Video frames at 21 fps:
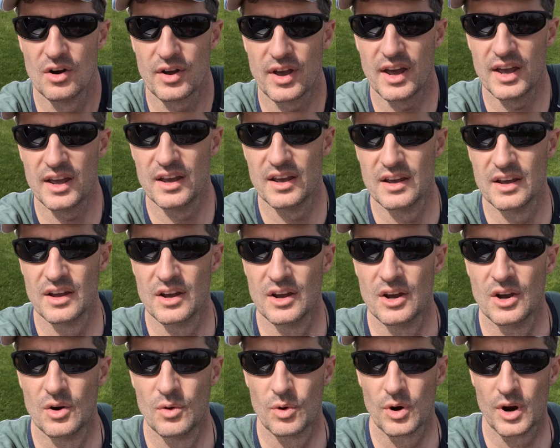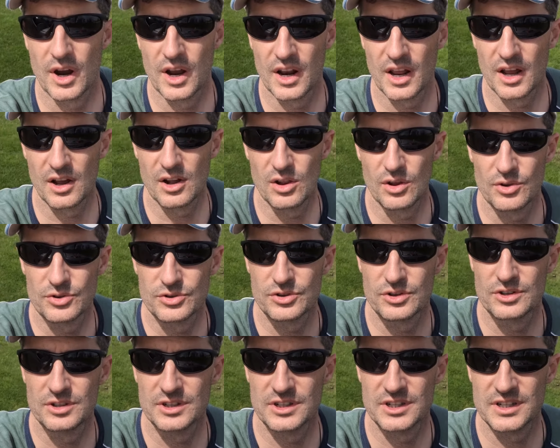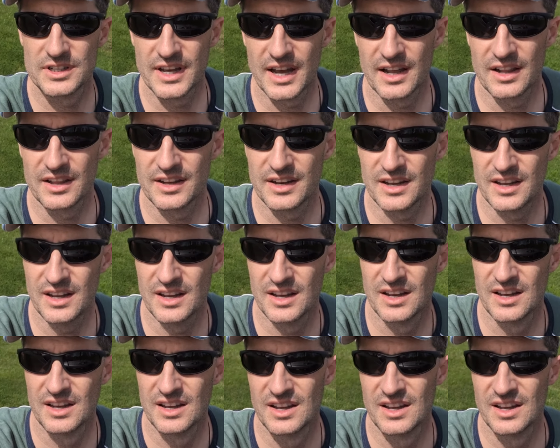Okay, we're getting closer to totality.